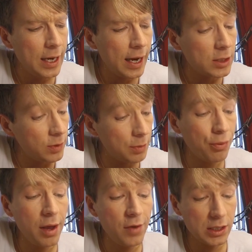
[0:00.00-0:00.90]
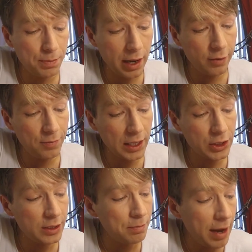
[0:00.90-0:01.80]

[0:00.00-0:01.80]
As with the previous pair of pictures,